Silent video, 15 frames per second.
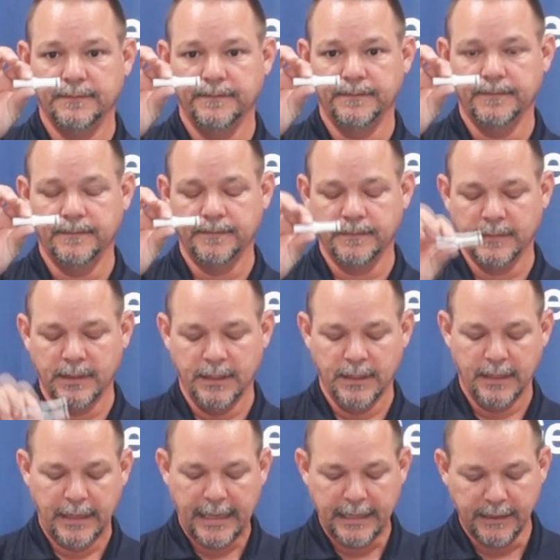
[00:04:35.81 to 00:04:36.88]

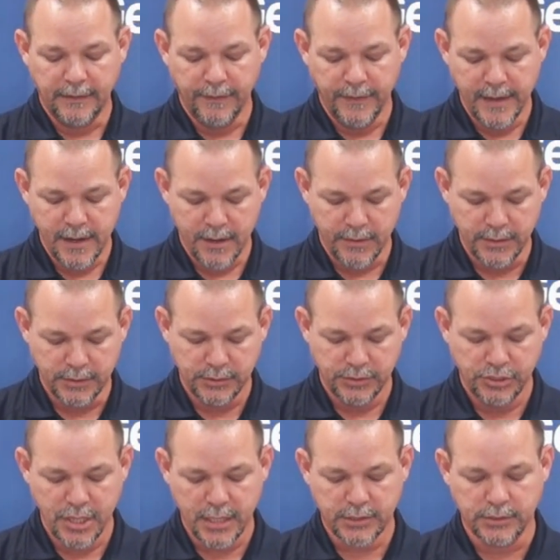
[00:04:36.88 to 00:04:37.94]
and then their
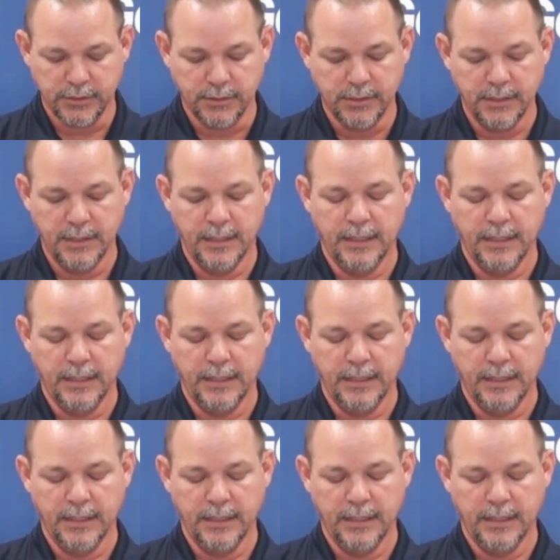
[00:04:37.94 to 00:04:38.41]
injector